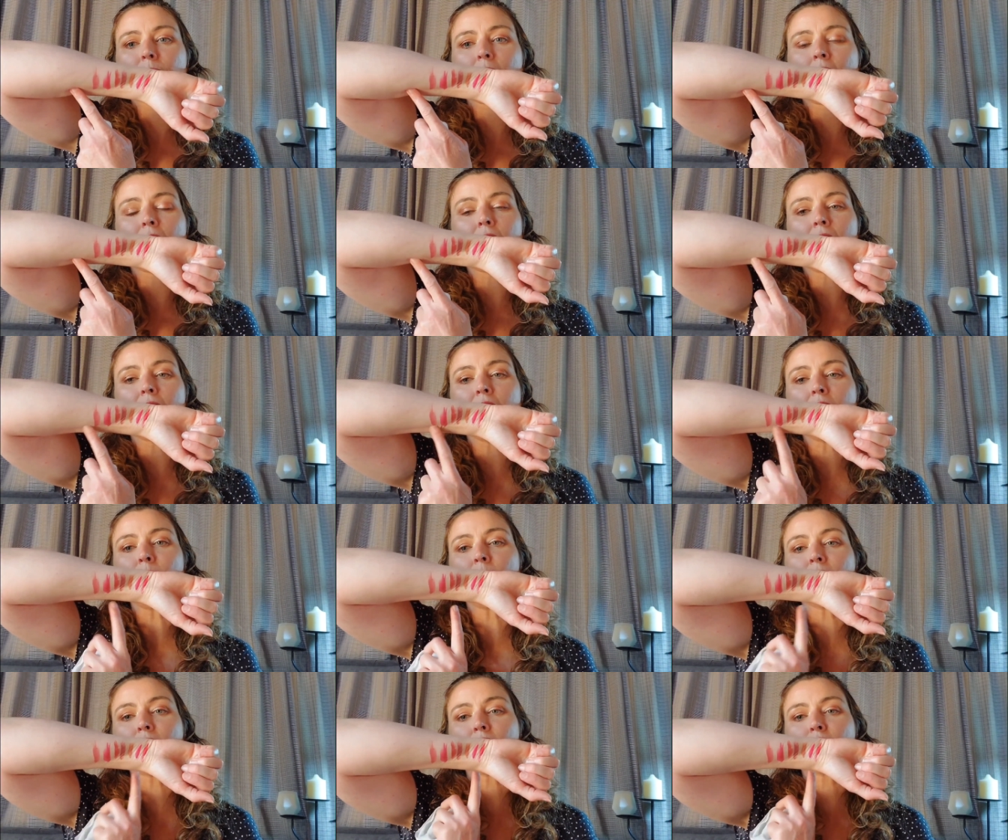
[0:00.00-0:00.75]
can
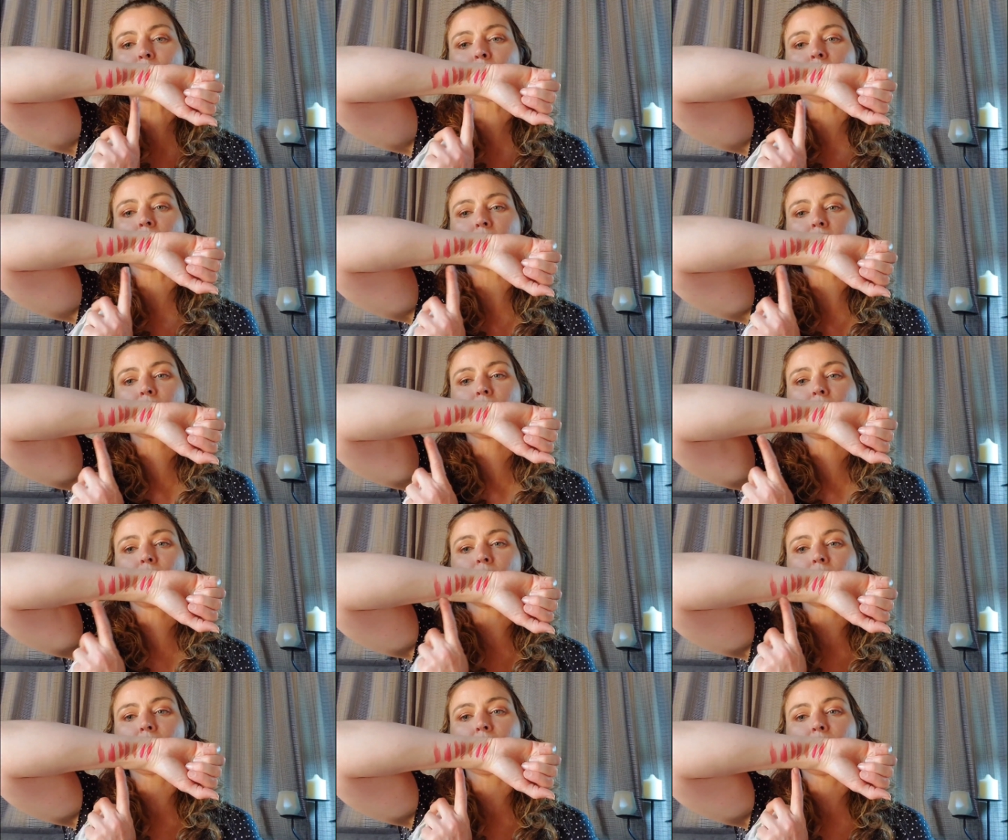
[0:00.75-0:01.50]
anyone swatch
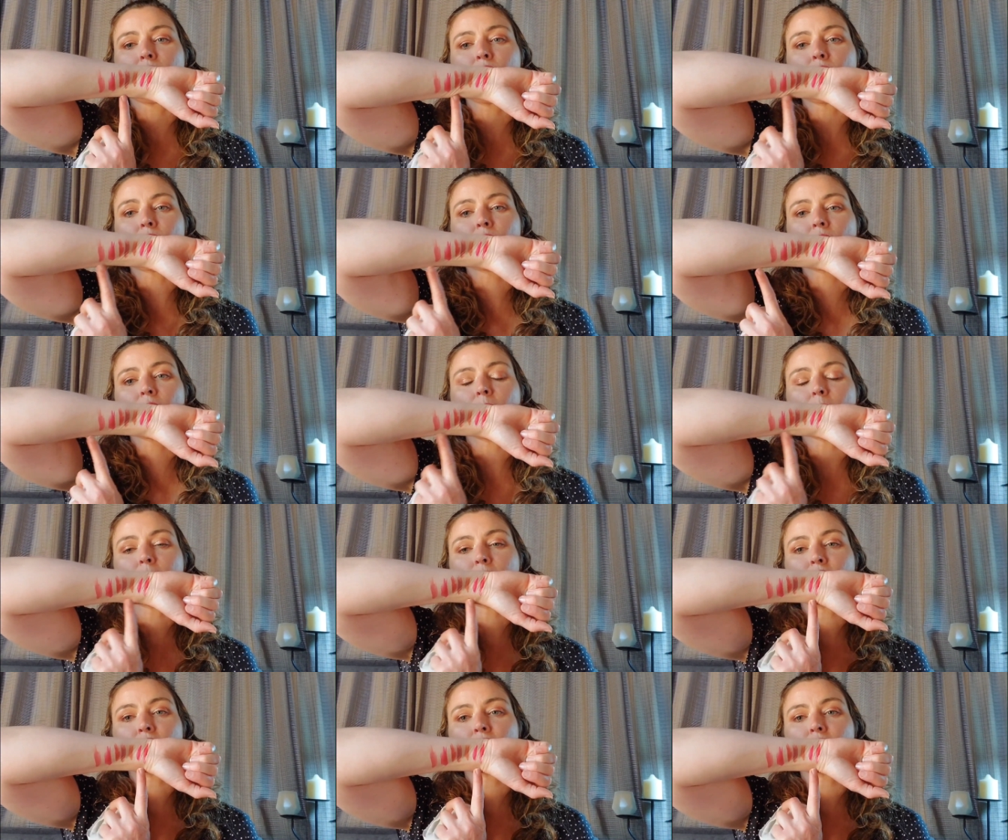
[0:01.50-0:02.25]
along their
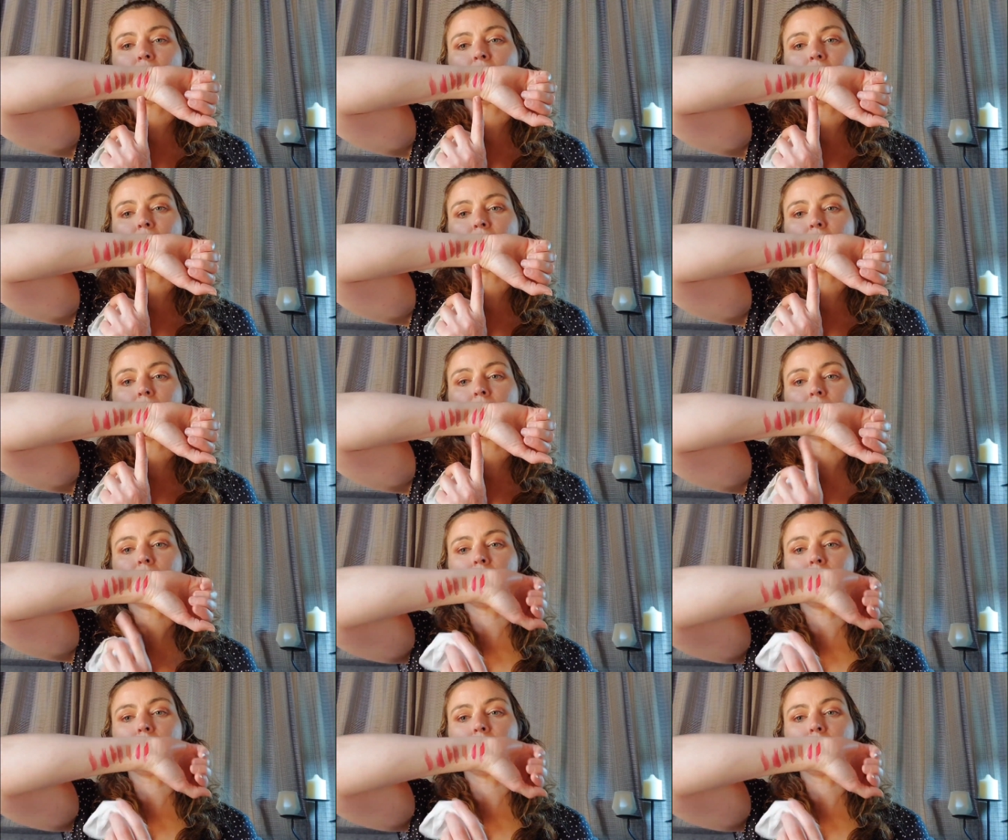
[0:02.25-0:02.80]
forearm straight?